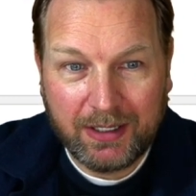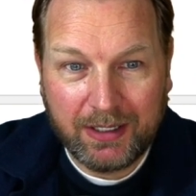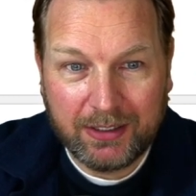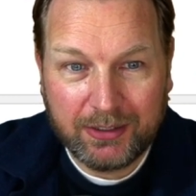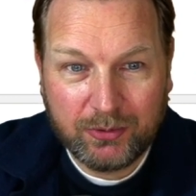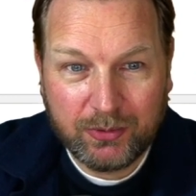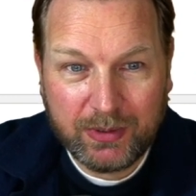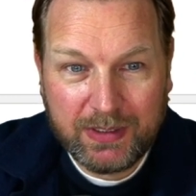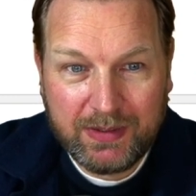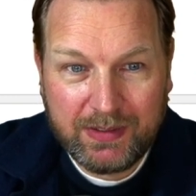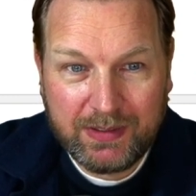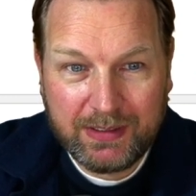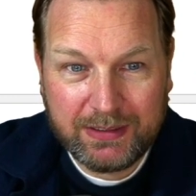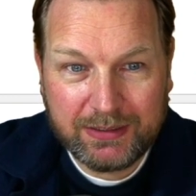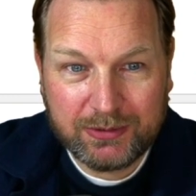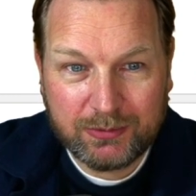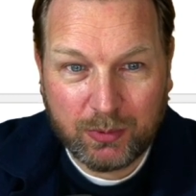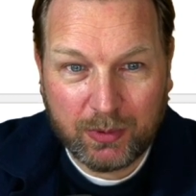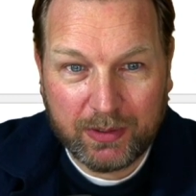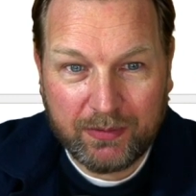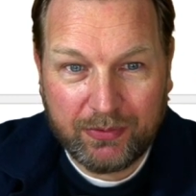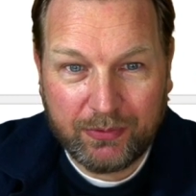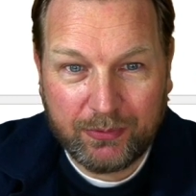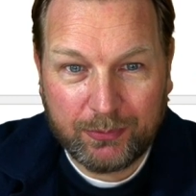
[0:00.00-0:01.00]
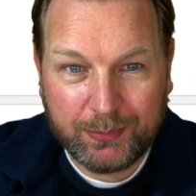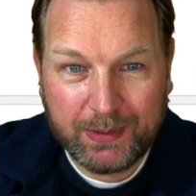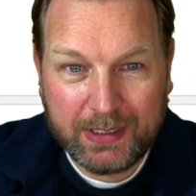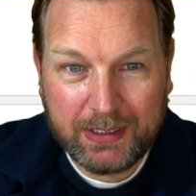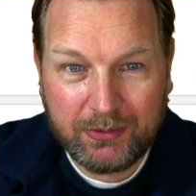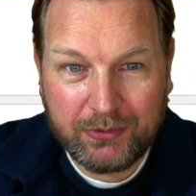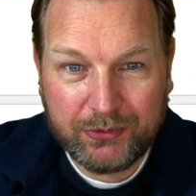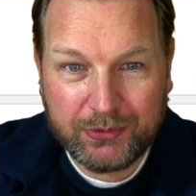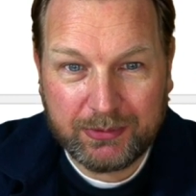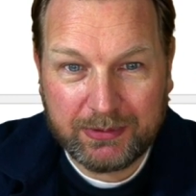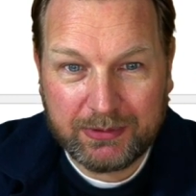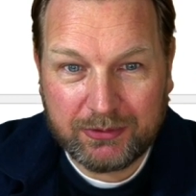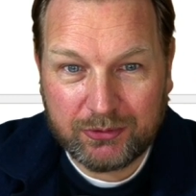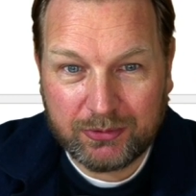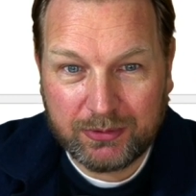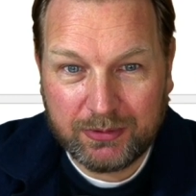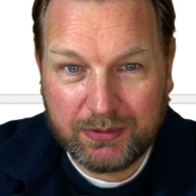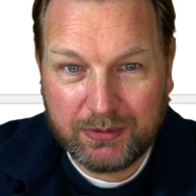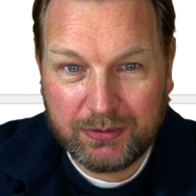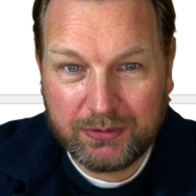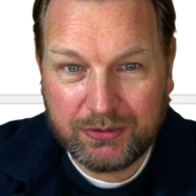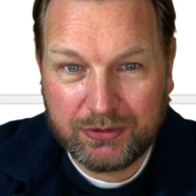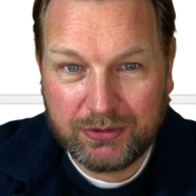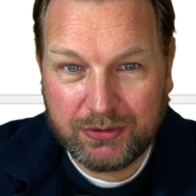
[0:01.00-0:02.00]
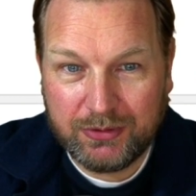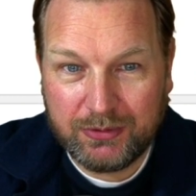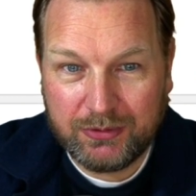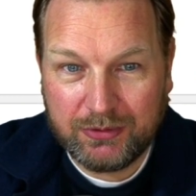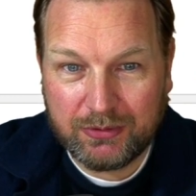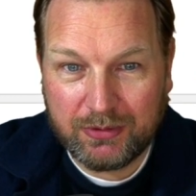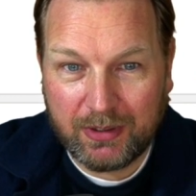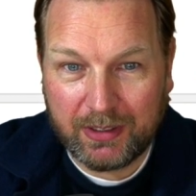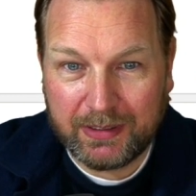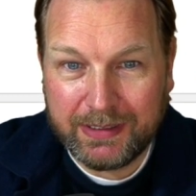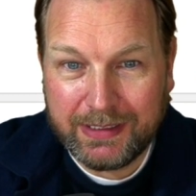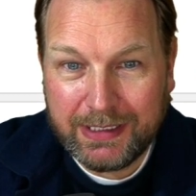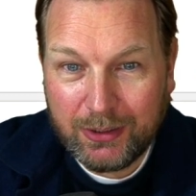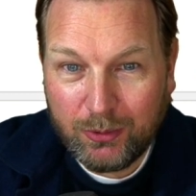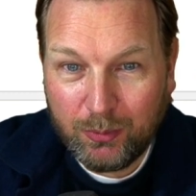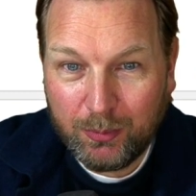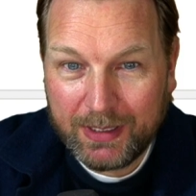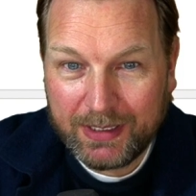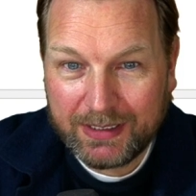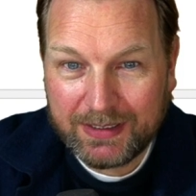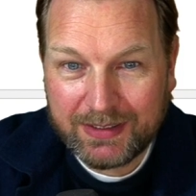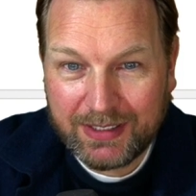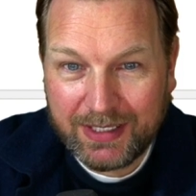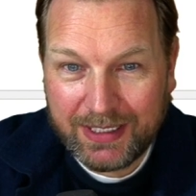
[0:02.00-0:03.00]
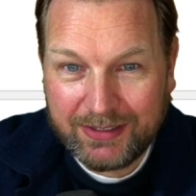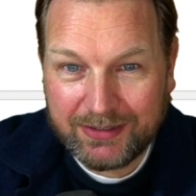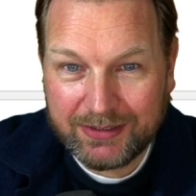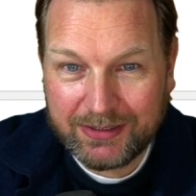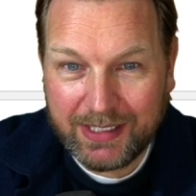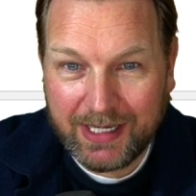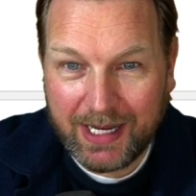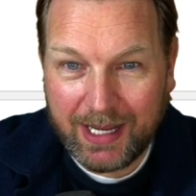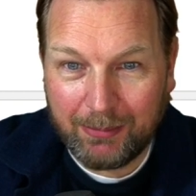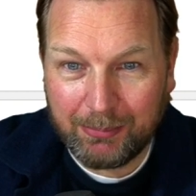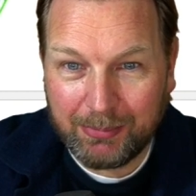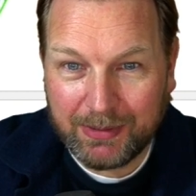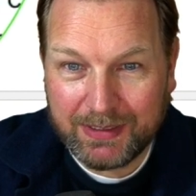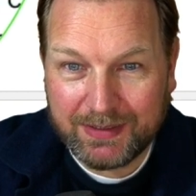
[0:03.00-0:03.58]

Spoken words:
Greetings, we're thrilled to introduce you to our new meditation app.